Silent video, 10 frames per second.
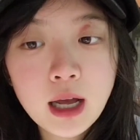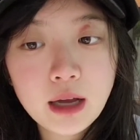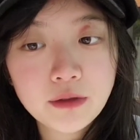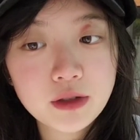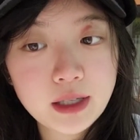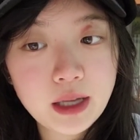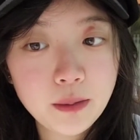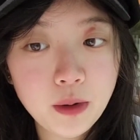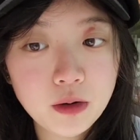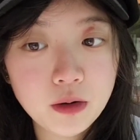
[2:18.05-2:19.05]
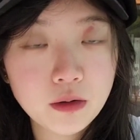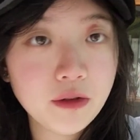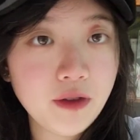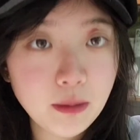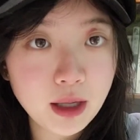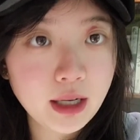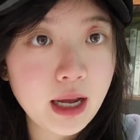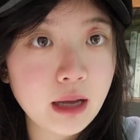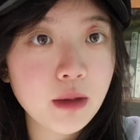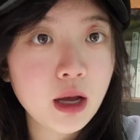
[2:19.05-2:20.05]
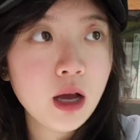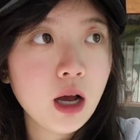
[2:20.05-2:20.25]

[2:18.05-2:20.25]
like for example the family name,